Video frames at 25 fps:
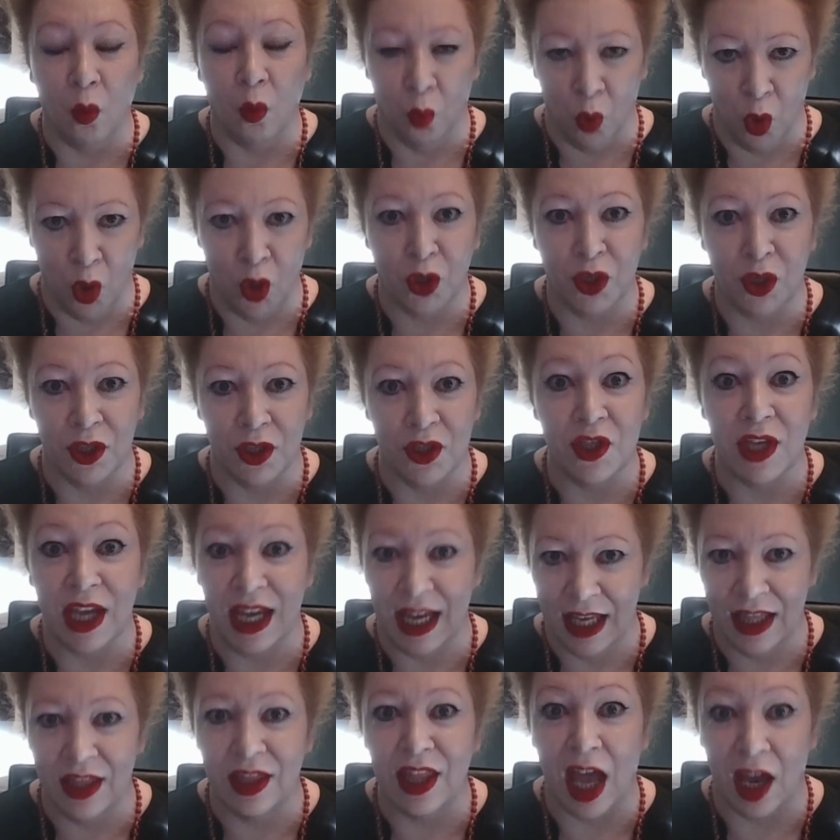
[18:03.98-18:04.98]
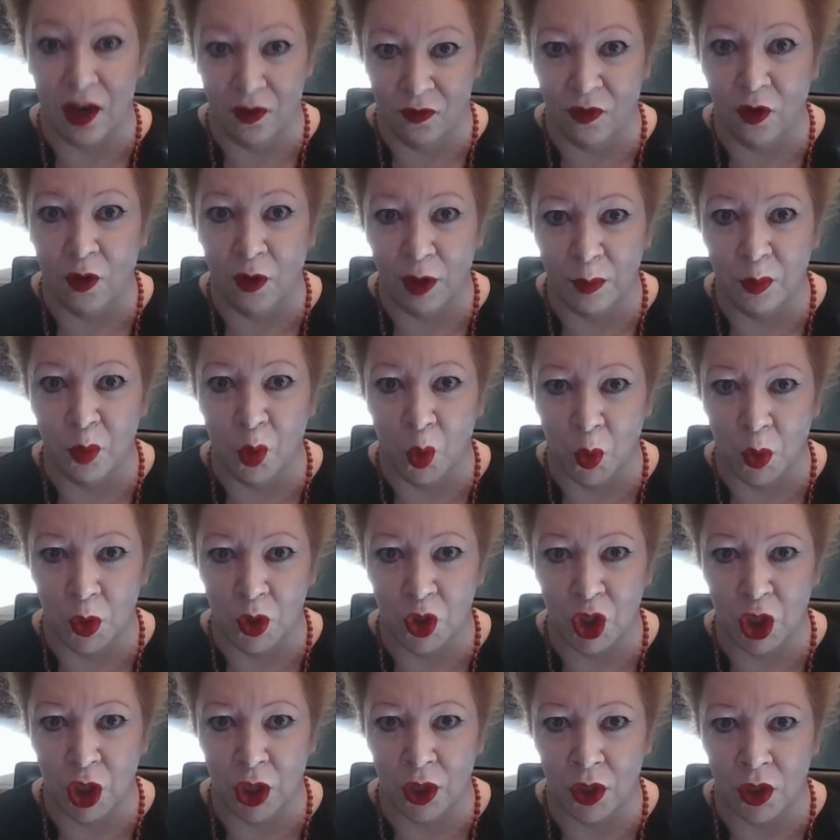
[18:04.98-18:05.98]
workers in that very
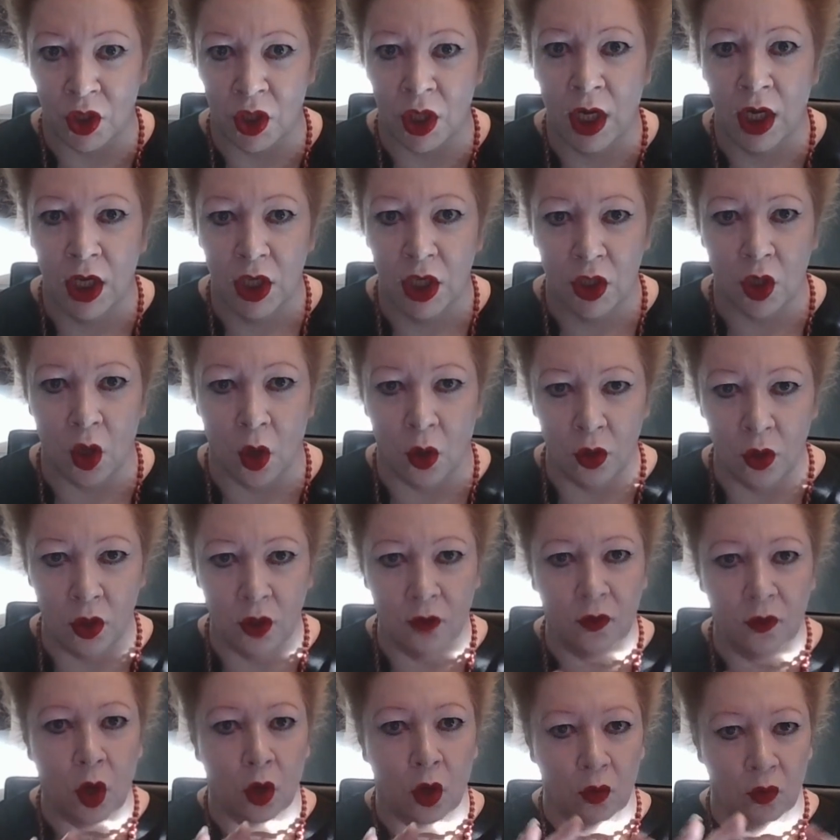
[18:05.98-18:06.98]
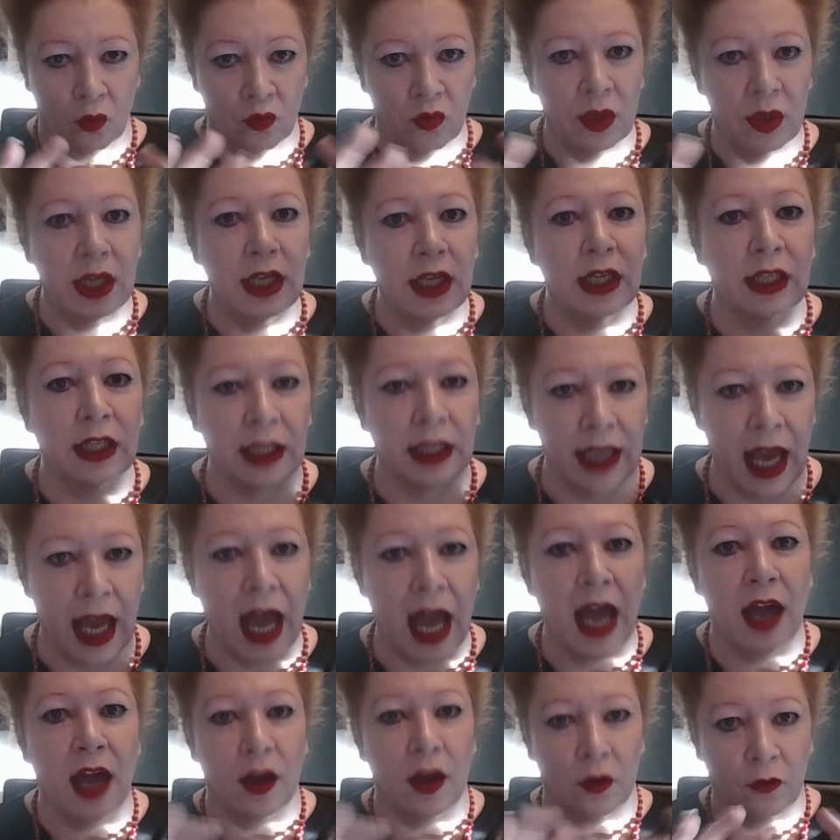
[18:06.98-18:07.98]
broad church. So you've got to really
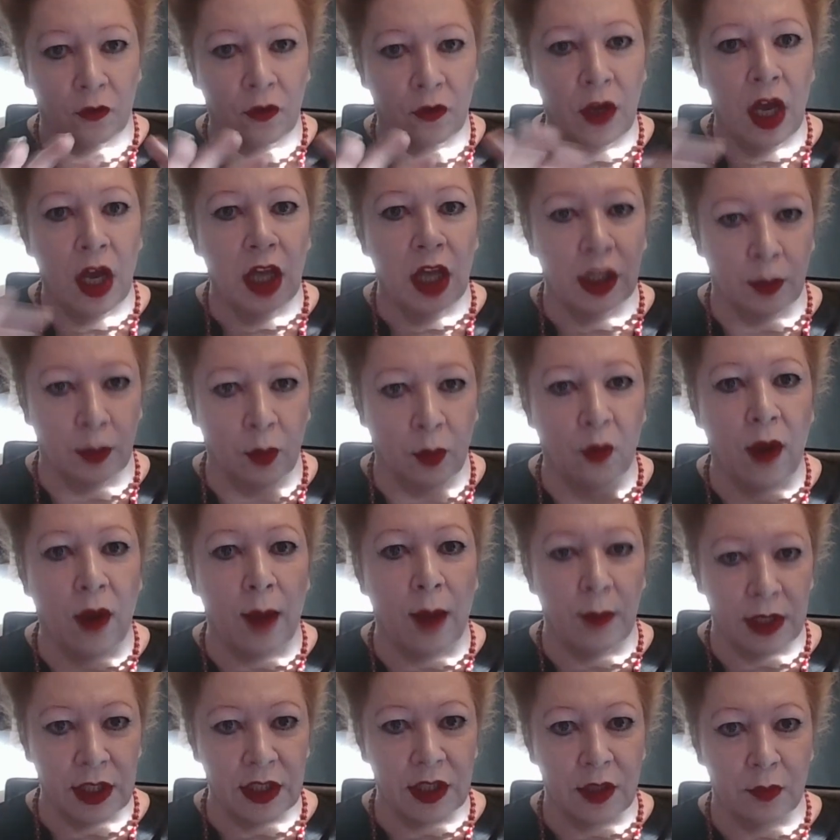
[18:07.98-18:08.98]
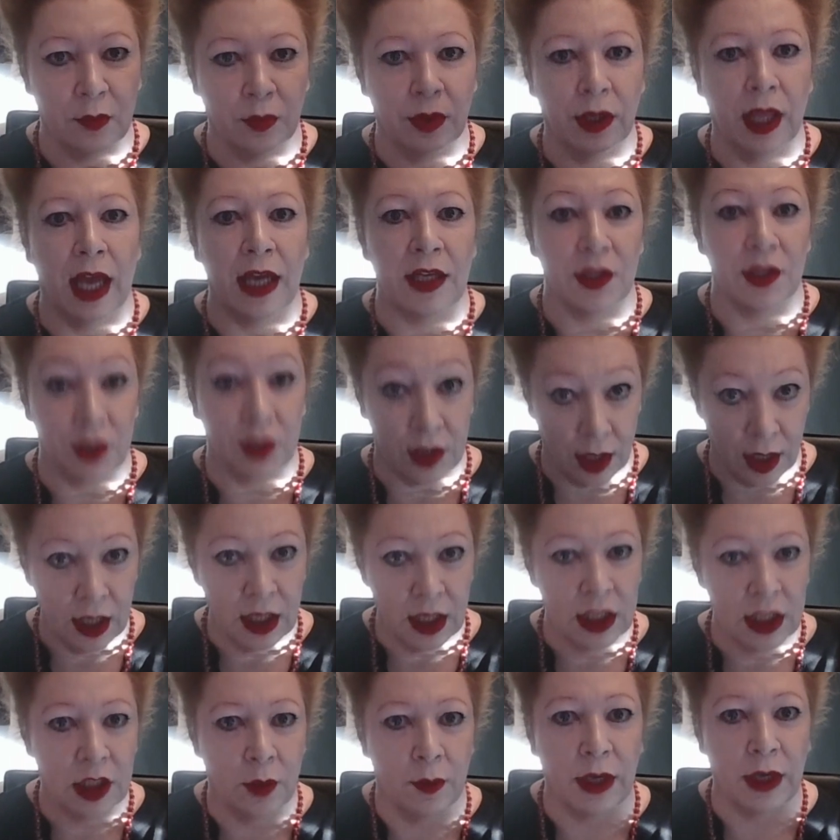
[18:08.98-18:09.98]
have the parameters in place
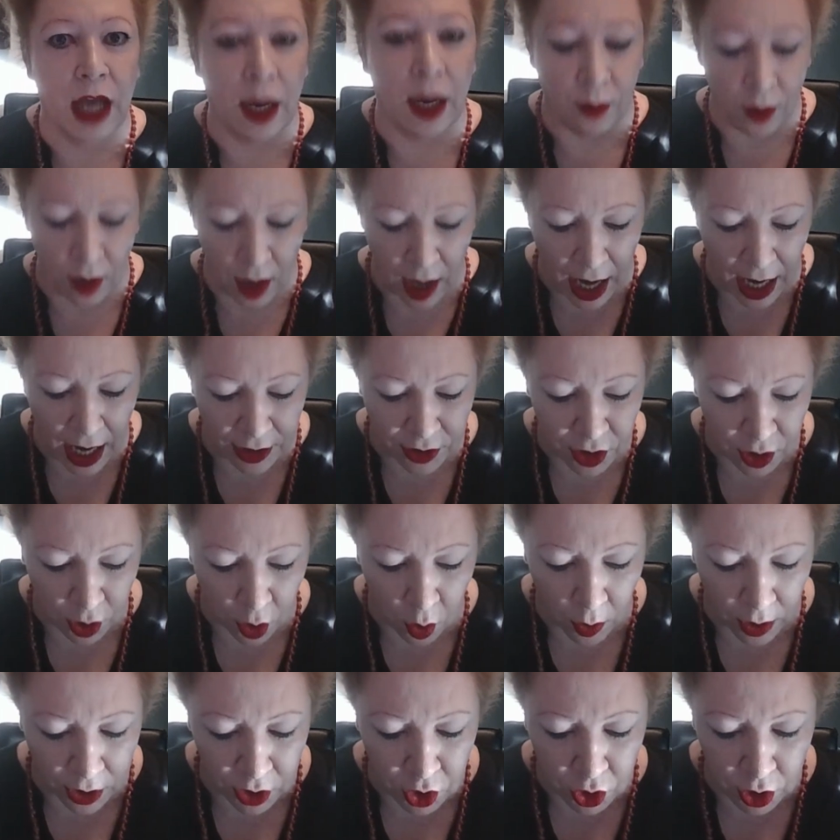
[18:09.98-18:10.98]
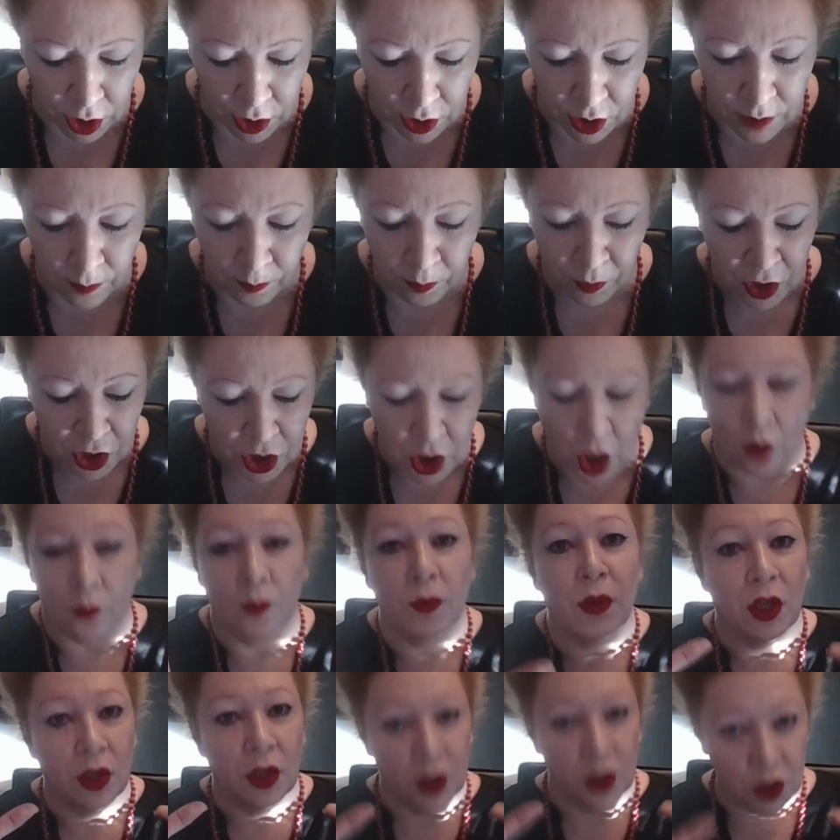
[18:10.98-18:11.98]
to be able to answer questions. So
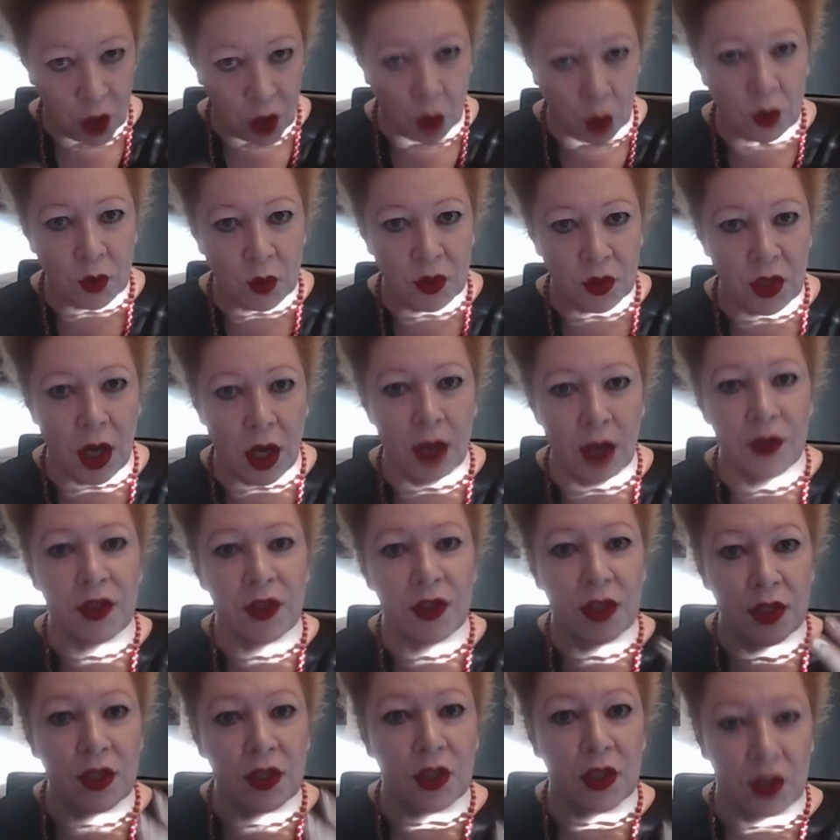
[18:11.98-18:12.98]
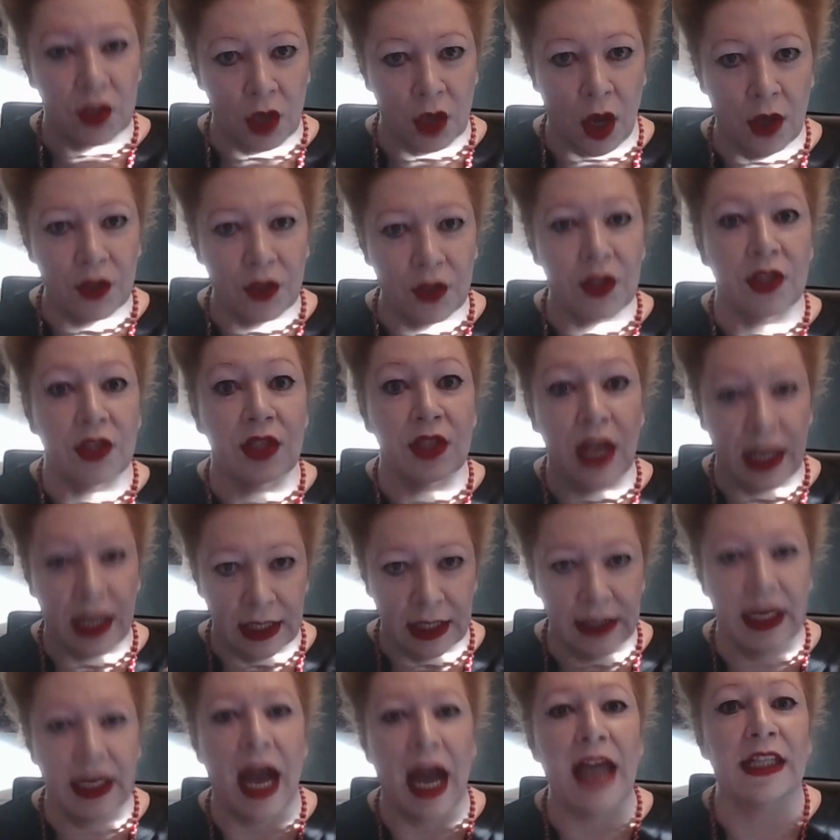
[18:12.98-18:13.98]
social sciences
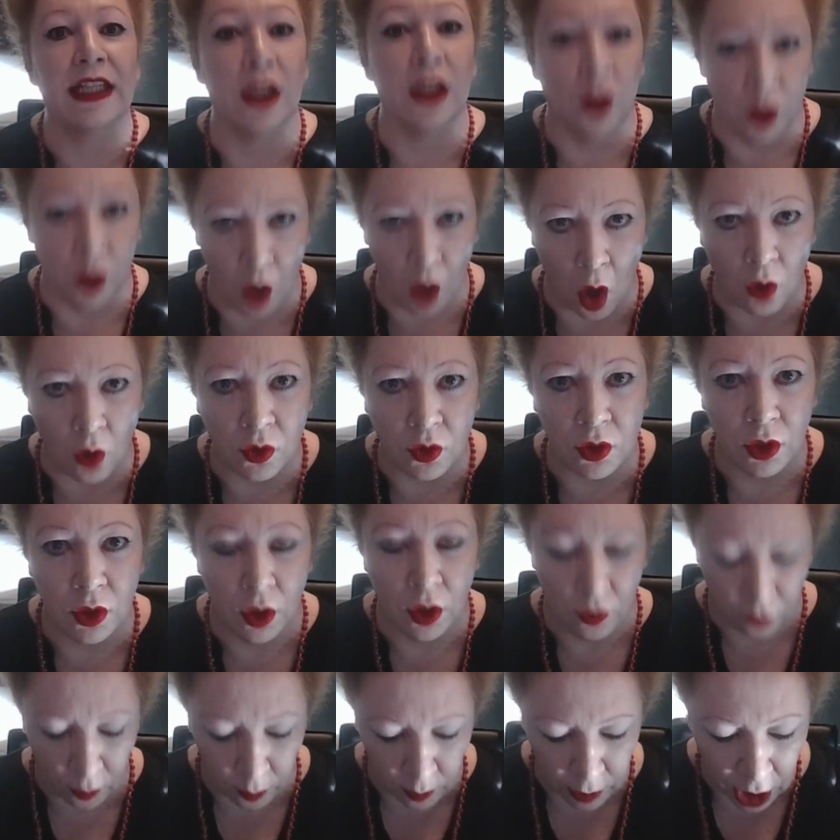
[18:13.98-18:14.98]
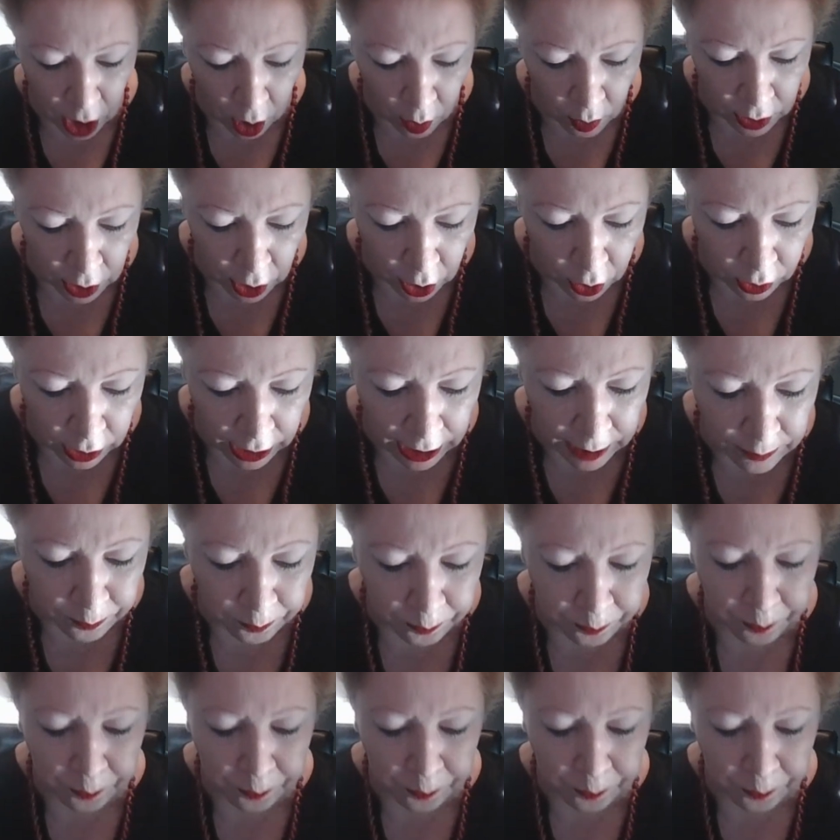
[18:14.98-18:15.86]
gain a lot from going early.